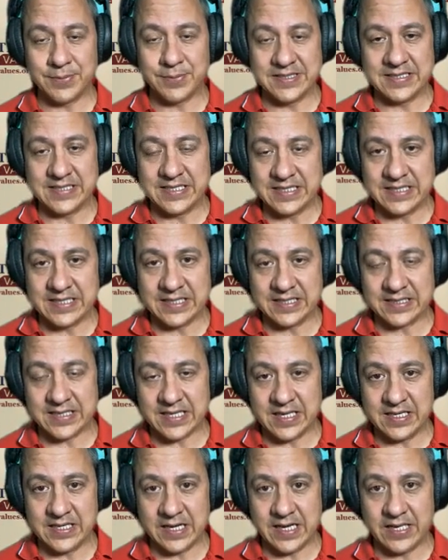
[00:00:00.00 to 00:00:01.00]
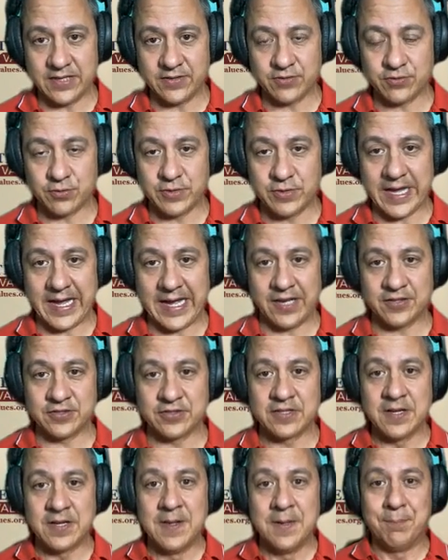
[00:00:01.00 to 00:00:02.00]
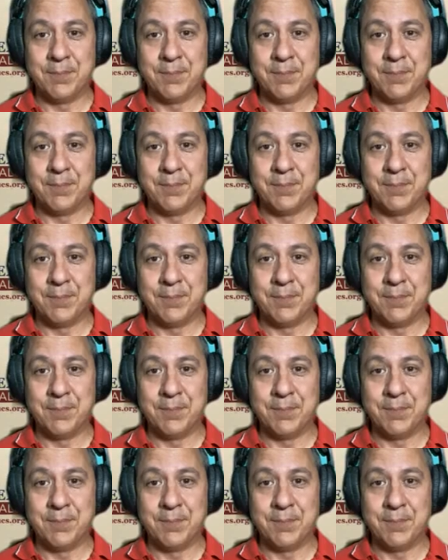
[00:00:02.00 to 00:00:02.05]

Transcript: but didn't get that through the House.